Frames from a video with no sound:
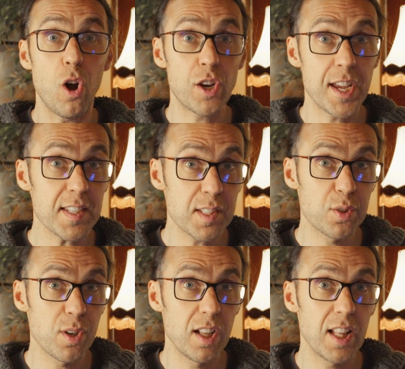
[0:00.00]

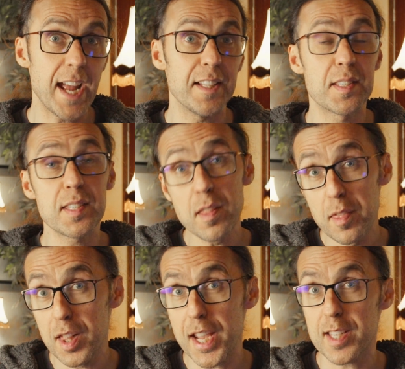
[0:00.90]
orchestral and
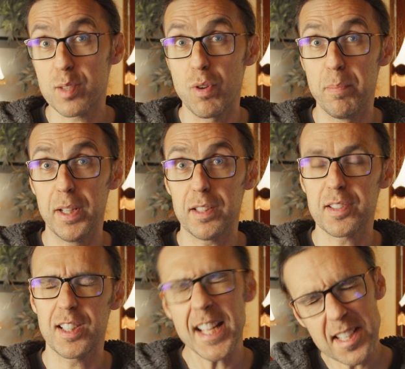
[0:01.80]
synth layers were built.
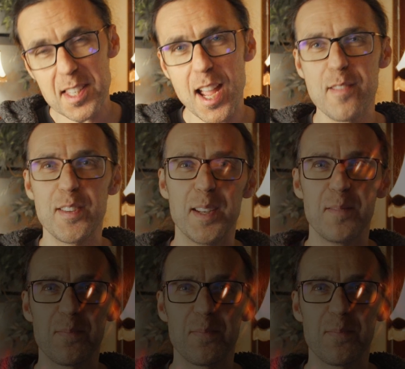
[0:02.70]
Let's dive in.